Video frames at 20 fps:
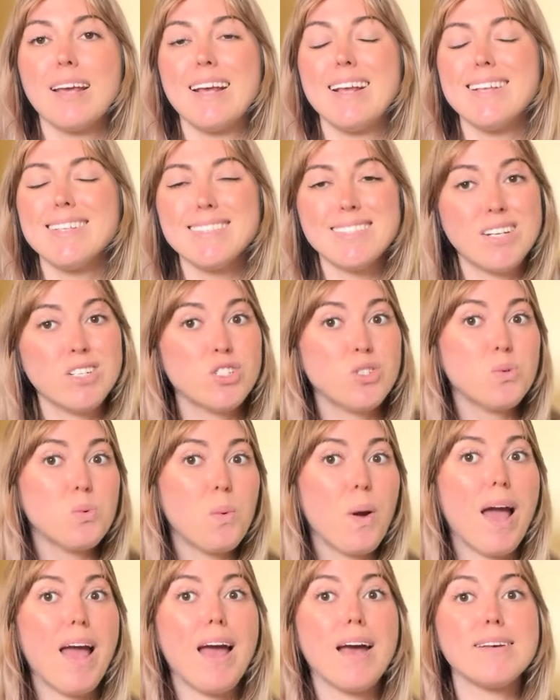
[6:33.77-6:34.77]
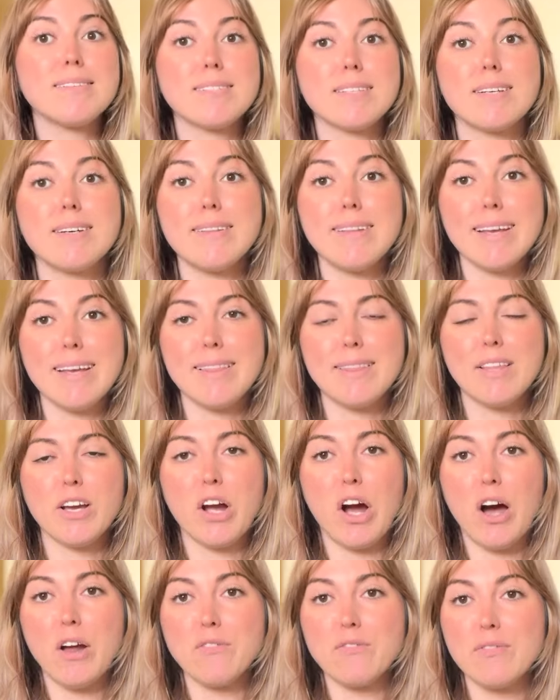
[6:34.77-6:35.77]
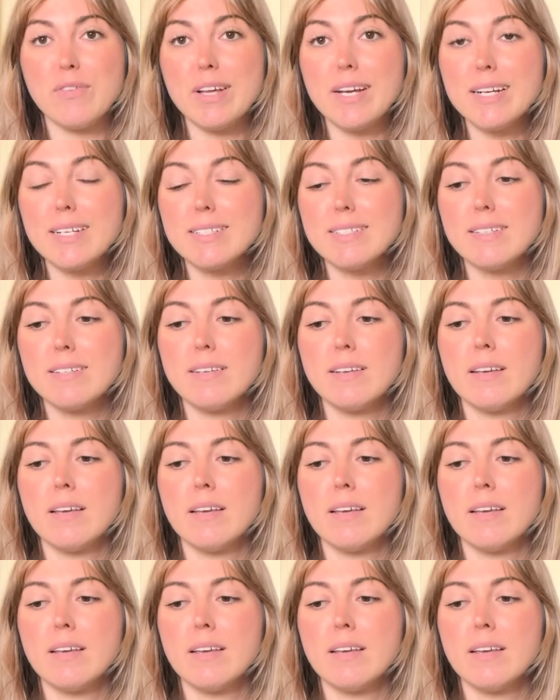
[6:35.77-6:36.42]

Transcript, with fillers: is not to escalate the conflict,